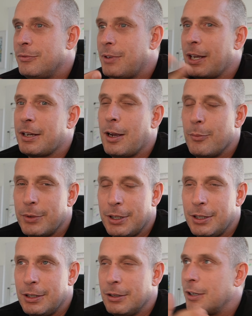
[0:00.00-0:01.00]
that
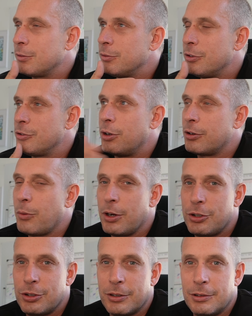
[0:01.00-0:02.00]
company, there's no
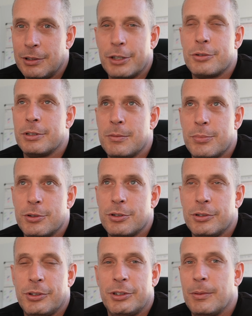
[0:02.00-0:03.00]
question, literally
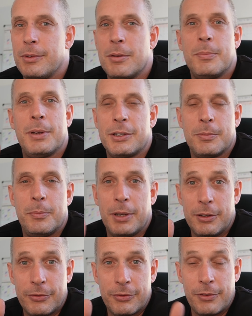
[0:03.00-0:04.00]
produces some of the best
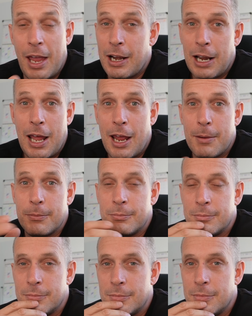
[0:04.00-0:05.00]
beef and lamb
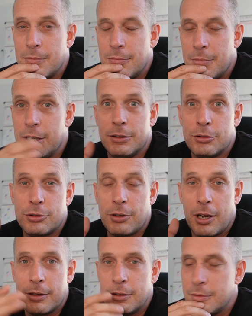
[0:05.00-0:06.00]
in
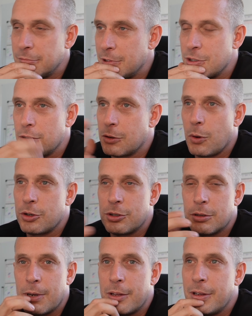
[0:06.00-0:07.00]
Australia. There's no
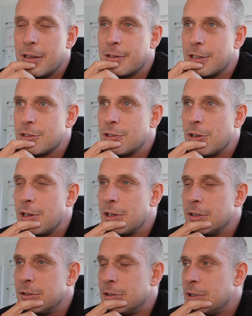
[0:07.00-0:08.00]
question about that. That's not
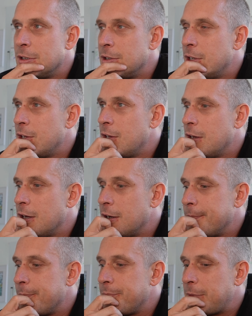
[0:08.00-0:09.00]
a
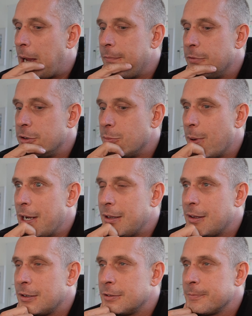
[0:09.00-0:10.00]
up for
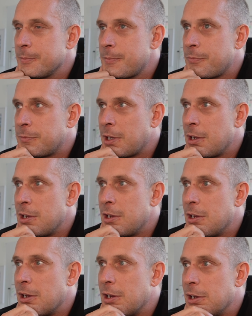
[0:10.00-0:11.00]
debate thing.
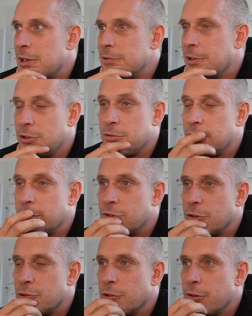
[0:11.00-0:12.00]
It's
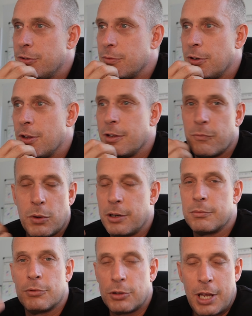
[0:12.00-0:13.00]
just the truth. They've
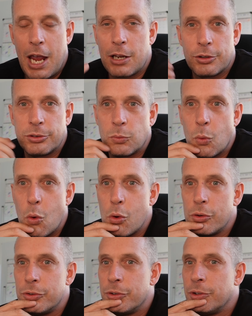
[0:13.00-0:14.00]
won countless
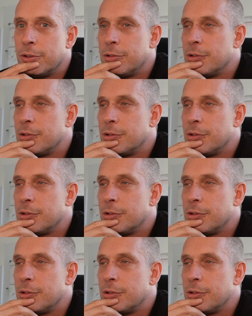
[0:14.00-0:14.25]
awards.